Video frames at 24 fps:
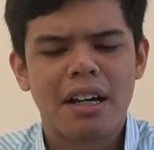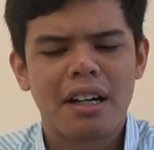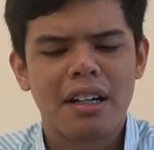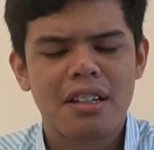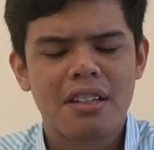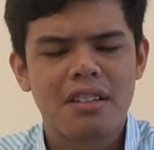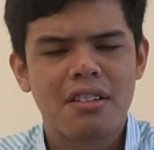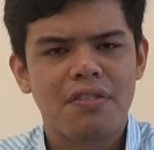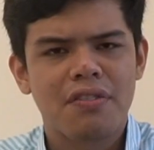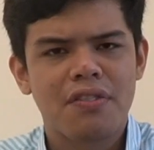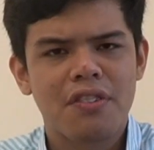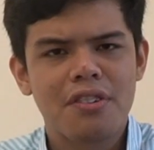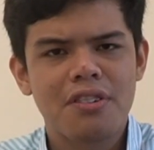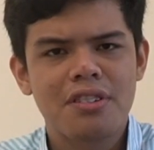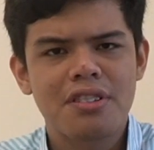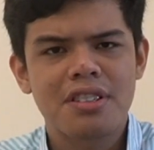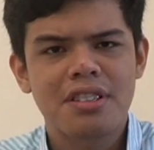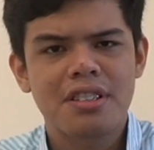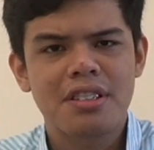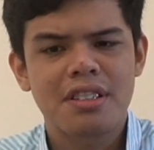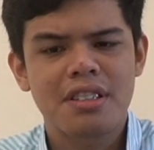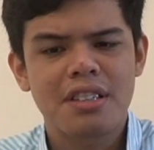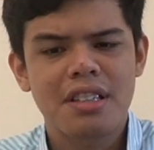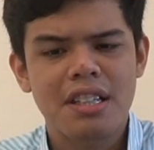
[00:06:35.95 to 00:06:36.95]
The
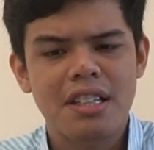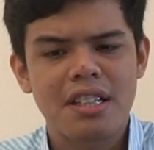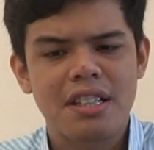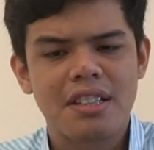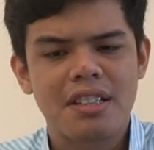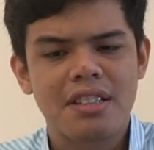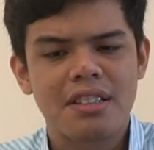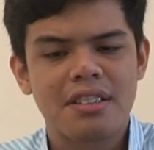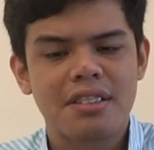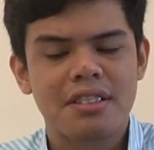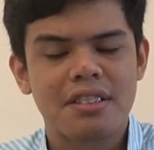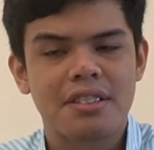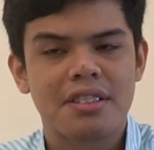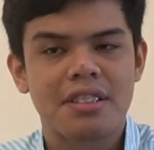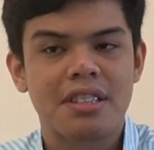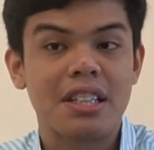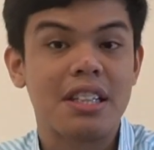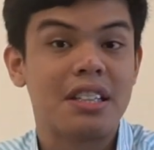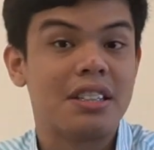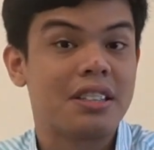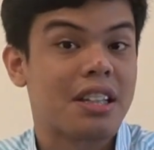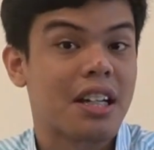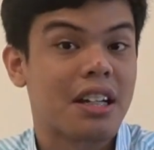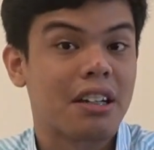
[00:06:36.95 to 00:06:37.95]
first
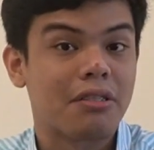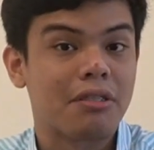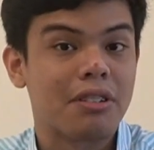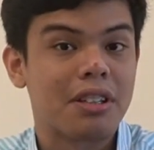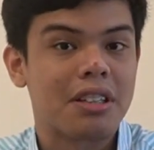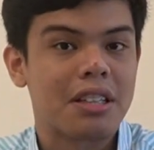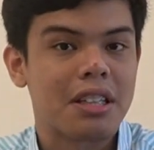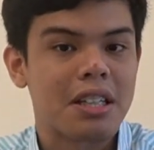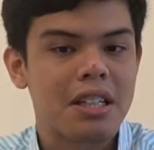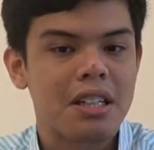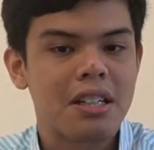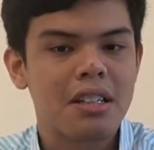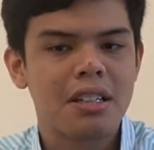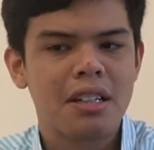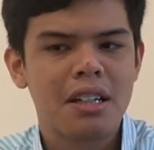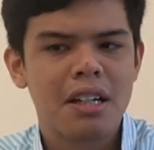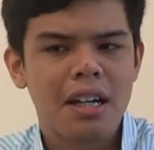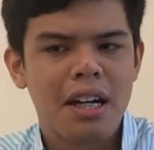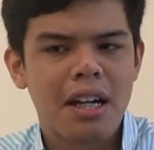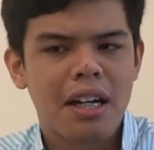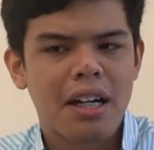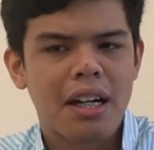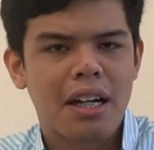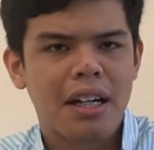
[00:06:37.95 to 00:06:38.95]
is integrity,
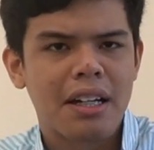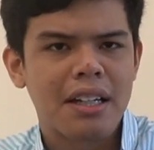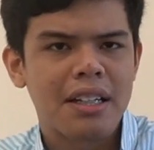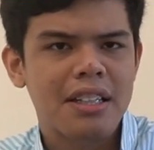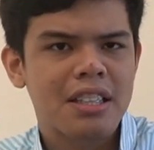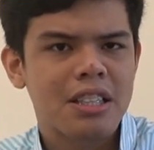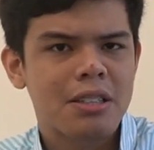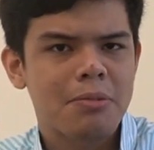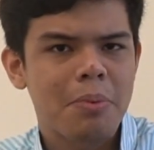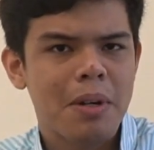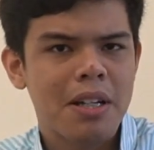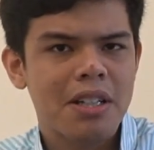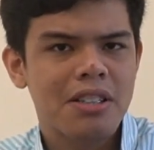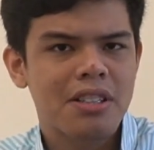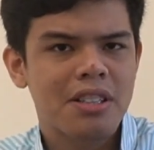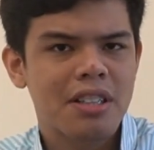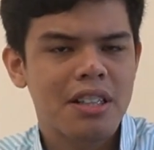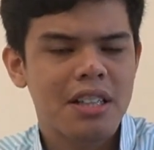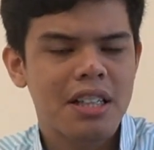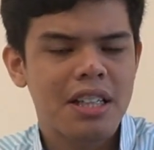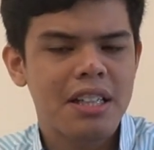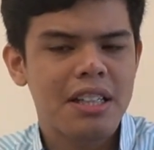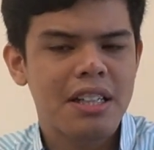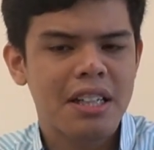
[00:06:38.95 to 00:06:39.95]

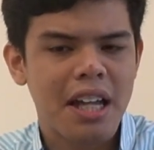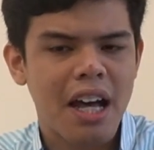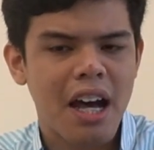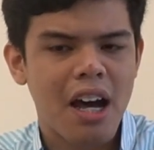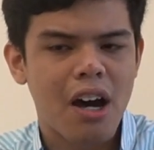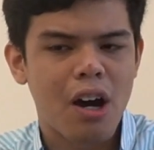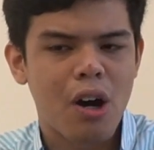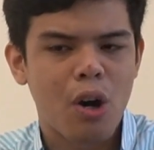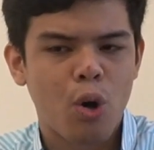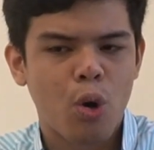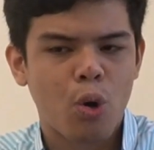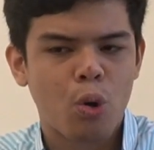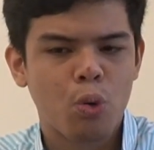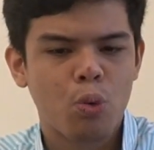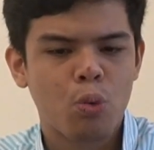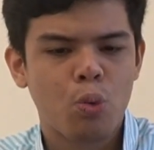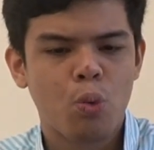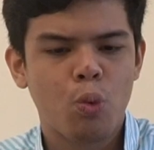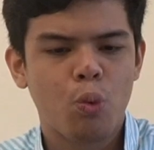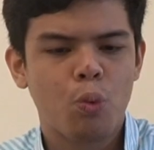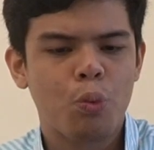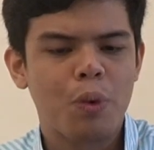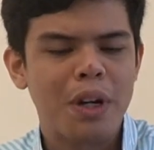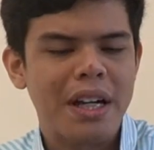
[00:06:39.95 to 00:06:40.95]
especially
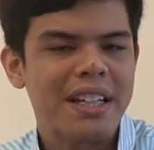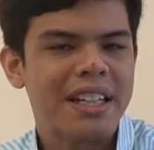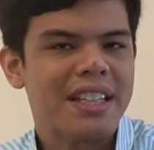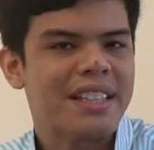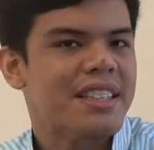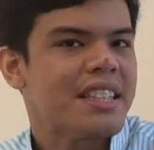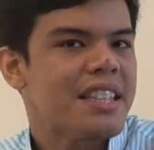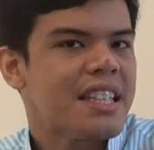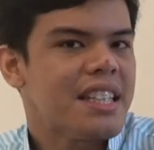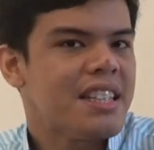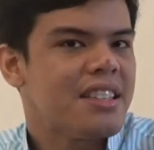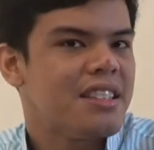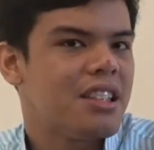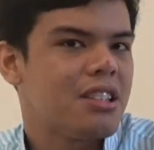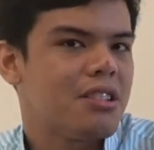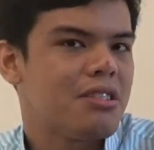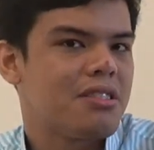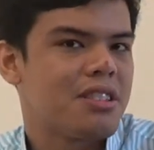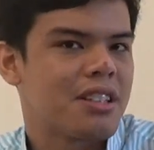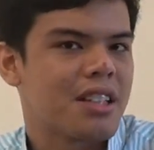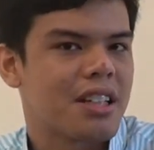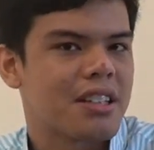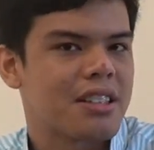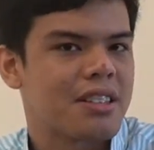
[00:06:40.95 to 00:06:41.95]
now when it's easy
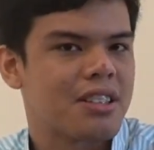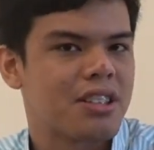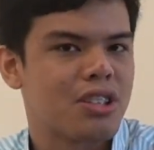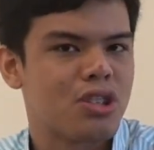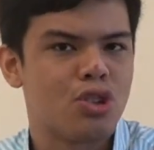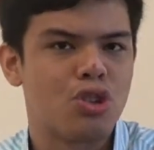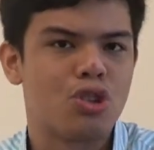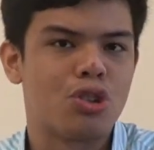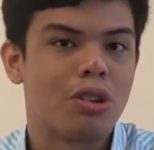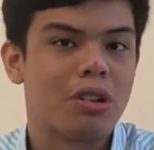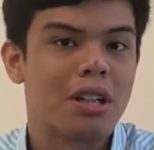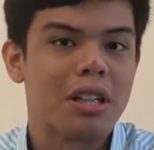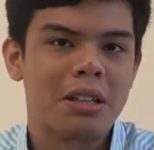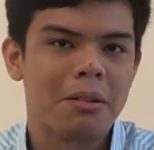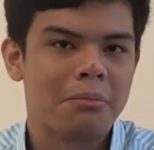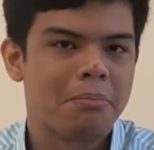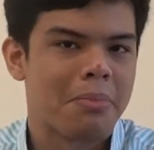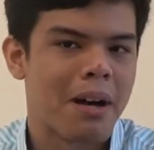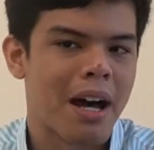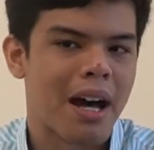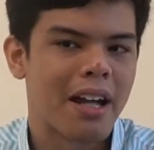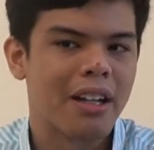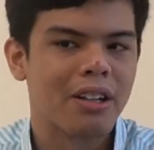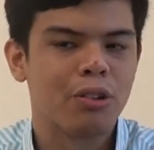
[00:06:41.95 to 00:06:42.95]
to just join the
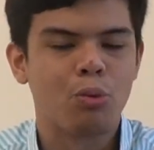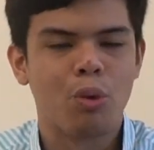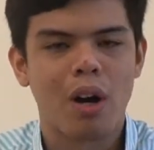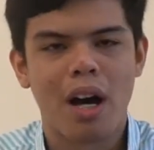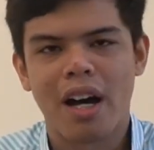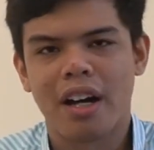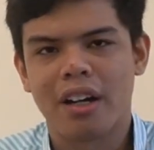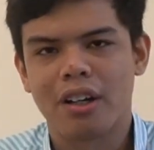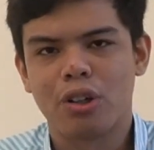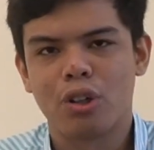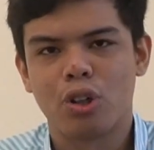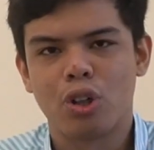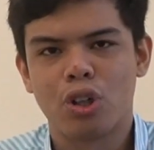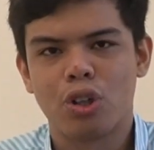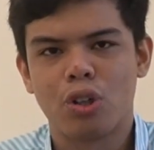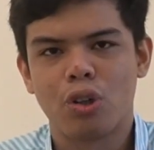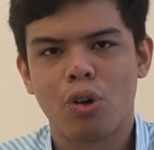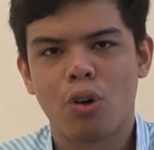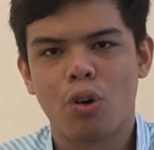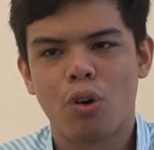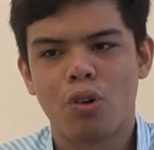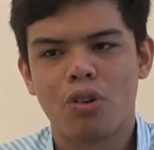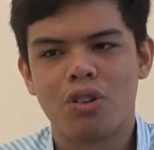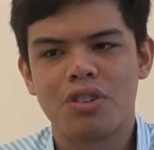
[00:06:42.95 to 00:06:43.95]

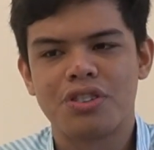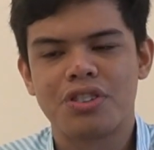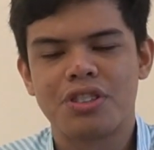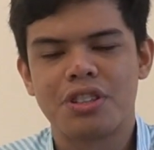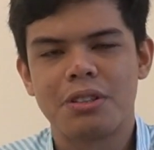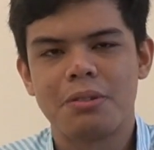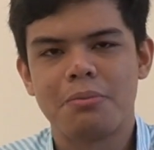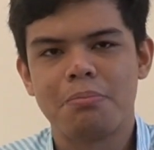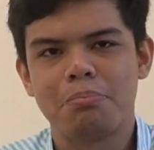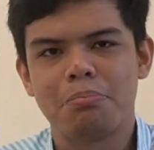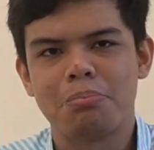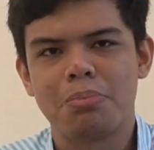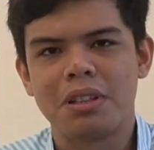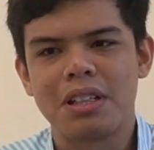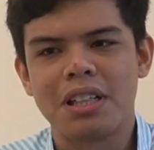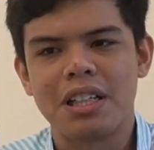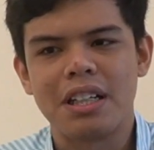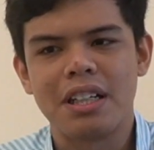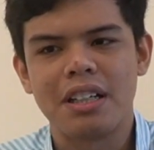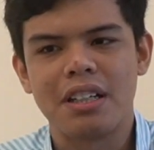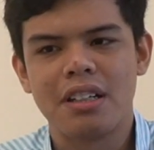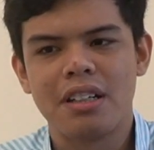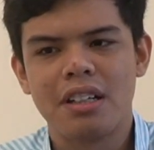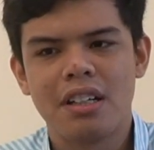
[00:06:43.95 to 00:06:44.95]
bandwagon or
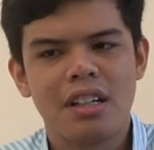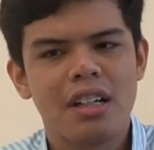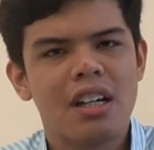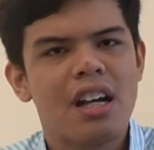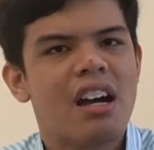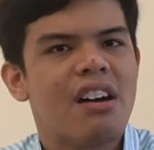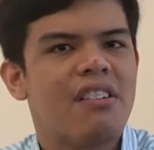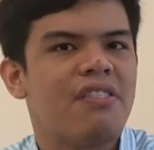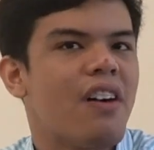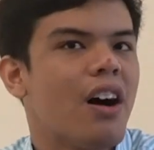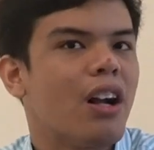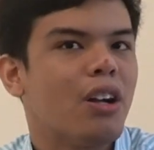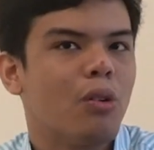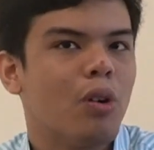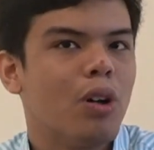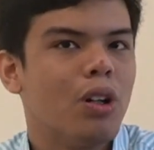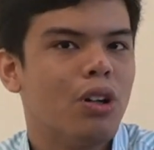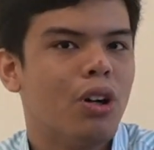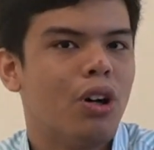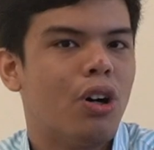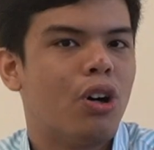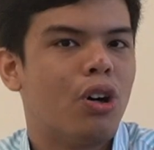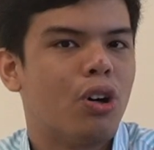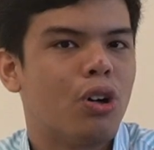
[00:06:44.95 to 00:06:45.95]
simply follow
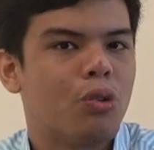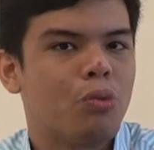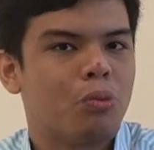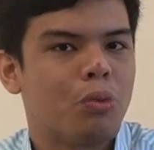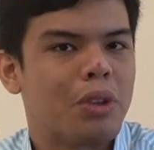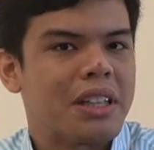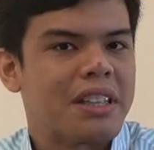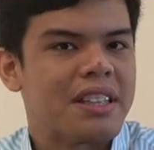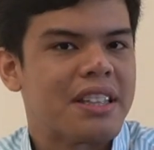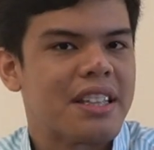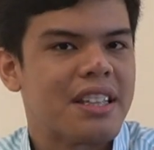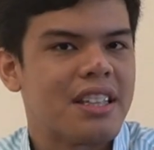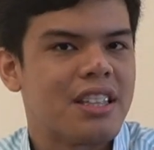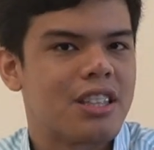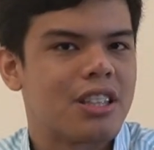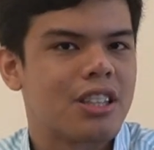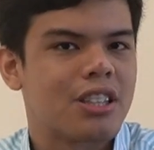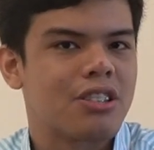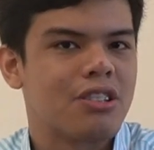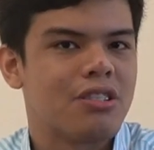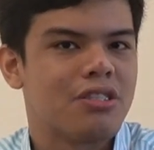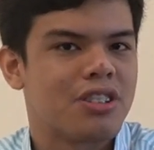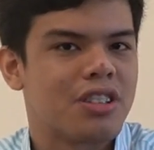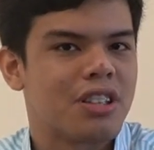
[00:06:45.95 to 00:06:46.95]
along what
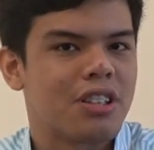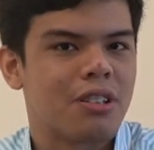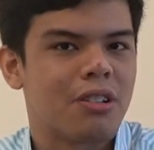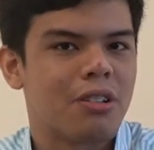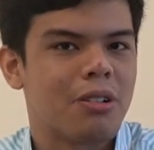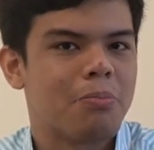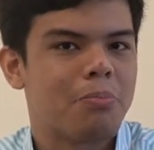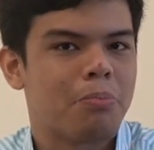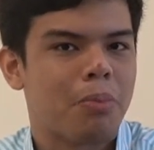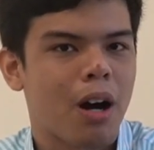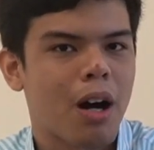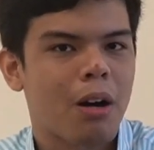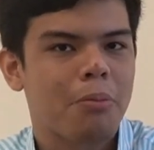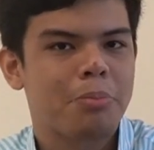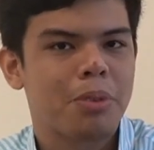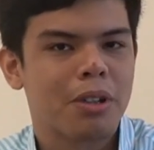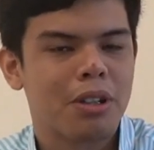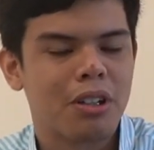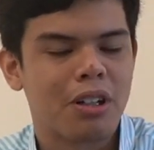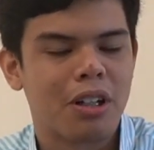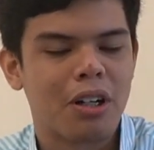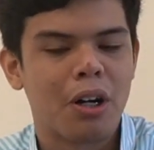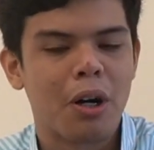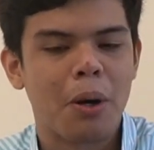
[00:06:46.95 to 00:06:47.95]
is considered
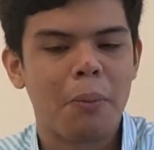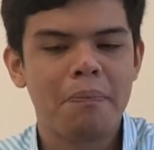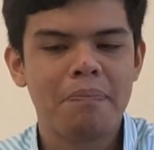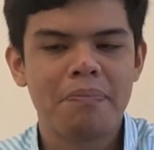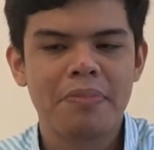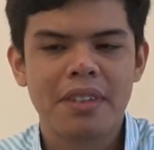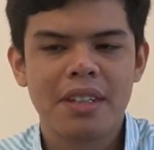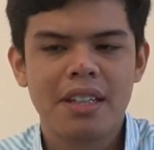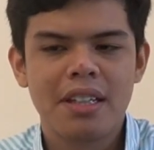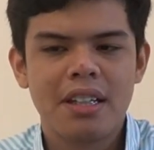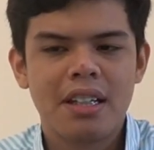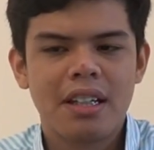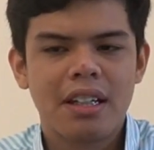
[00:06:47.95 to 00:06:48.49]
popular.